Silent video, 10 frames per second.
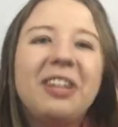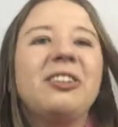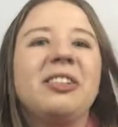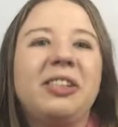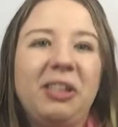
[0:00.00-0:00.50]

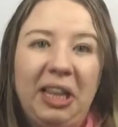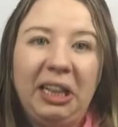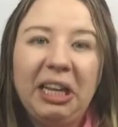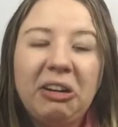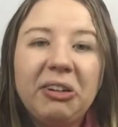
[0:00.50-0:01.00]
There's
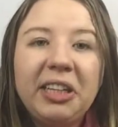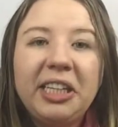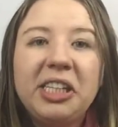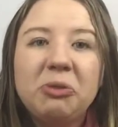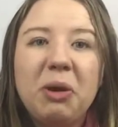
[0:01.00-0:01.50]

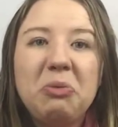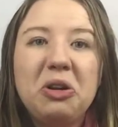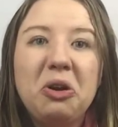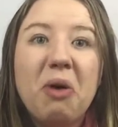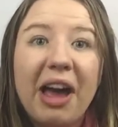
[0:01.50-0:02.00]
literally these
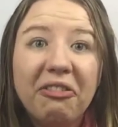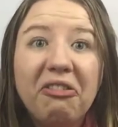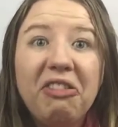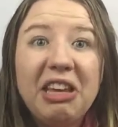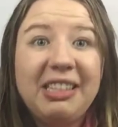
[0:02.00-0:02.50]
women who have
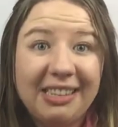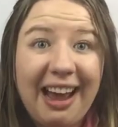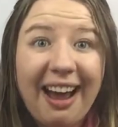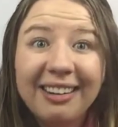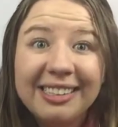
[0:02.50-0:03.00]
feed
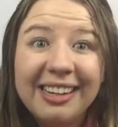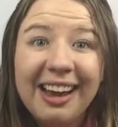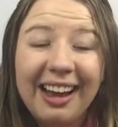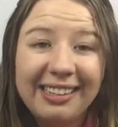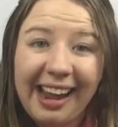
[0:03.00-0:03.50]
sacks
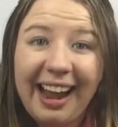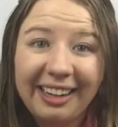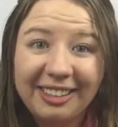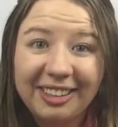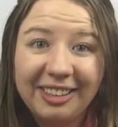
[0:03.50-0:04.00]

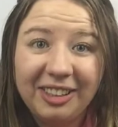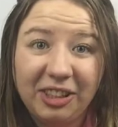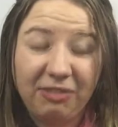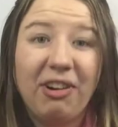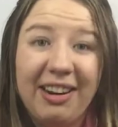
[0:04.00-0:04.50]
attached
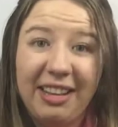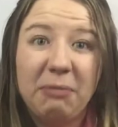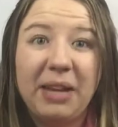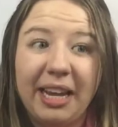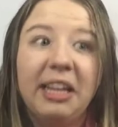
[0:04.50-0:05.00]
to the front of
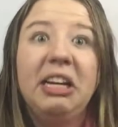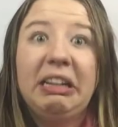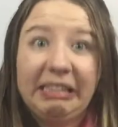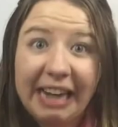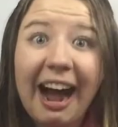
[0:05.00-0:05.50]
them, like
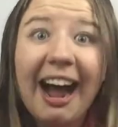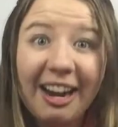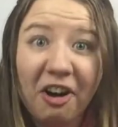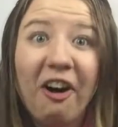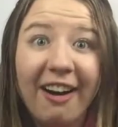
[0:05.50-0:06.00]

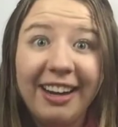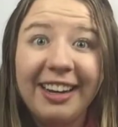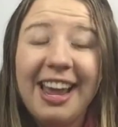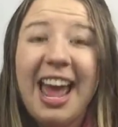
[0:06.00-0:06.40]
tied on,